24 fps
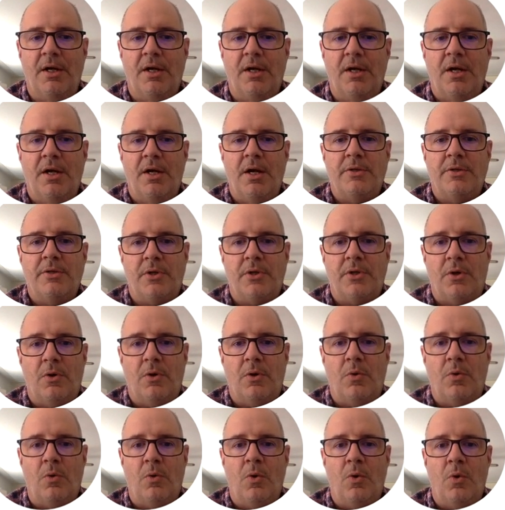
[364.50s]

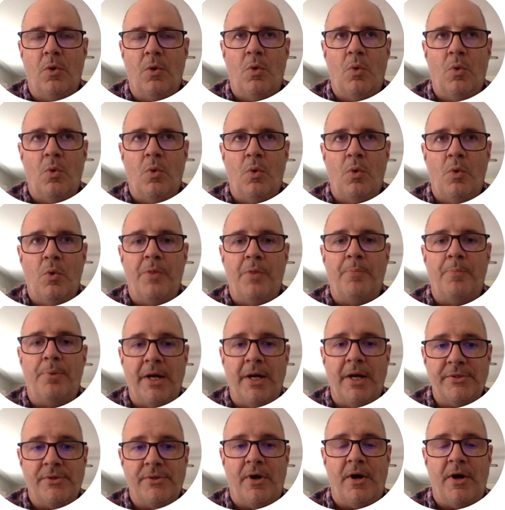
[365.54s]
So the
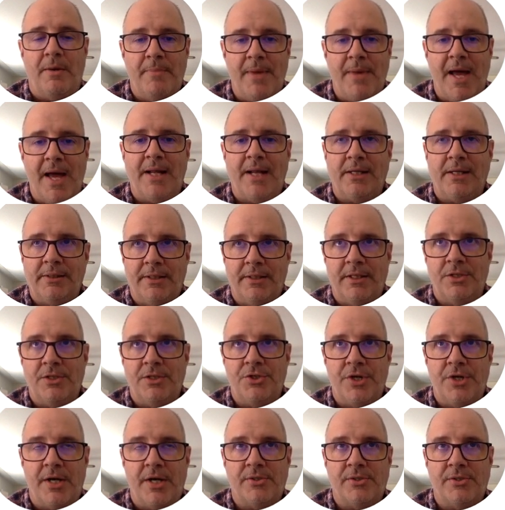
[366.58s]
price automatically
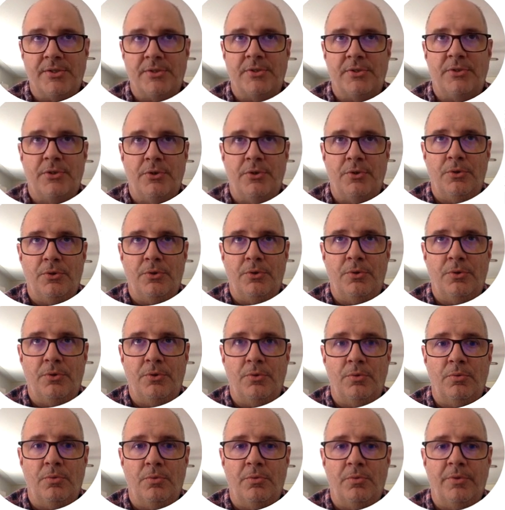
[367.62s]
adjusts
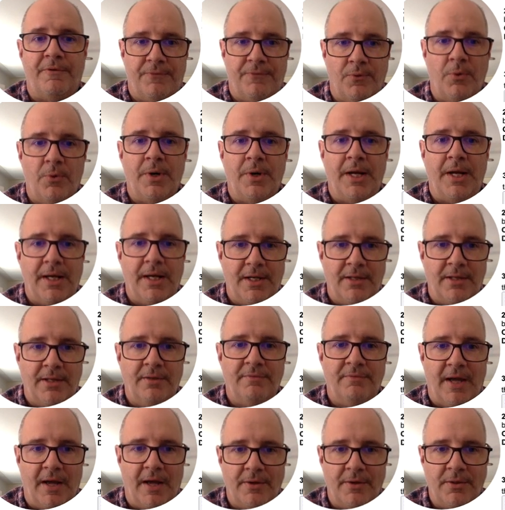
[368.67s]
to the $480
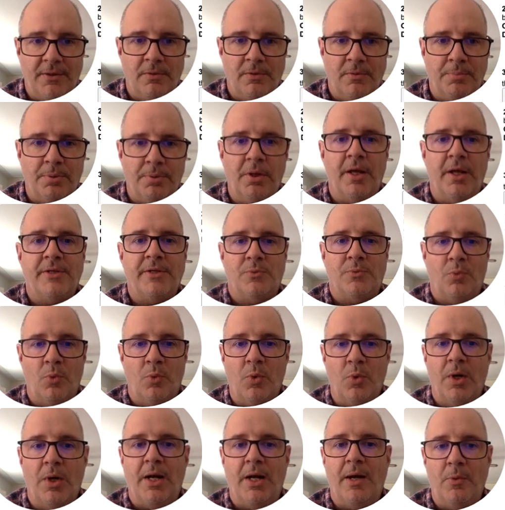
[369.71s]
value plus
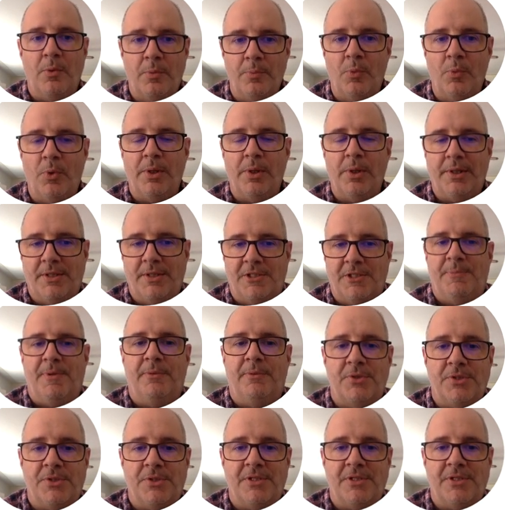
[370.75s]
what I'm willing to spend,
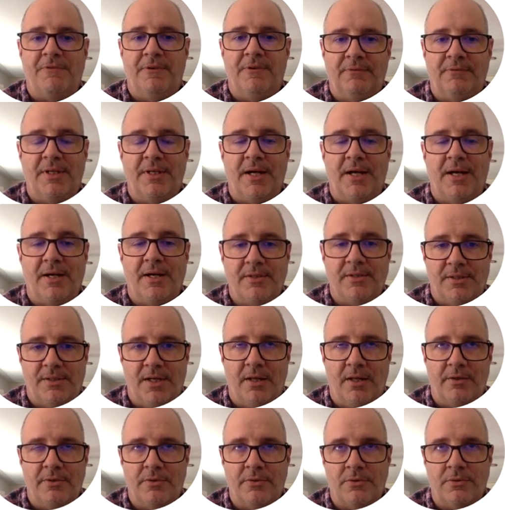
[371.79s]
which is the
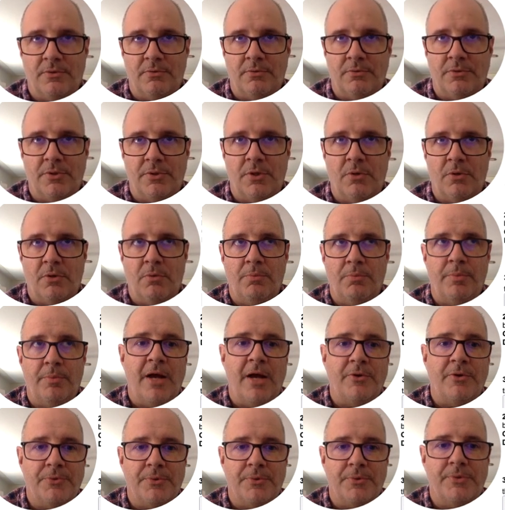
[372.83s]
$50,000. So the
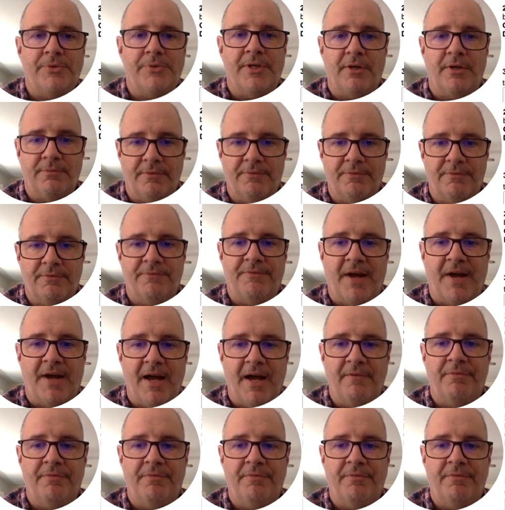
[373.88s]
house would sell for $530.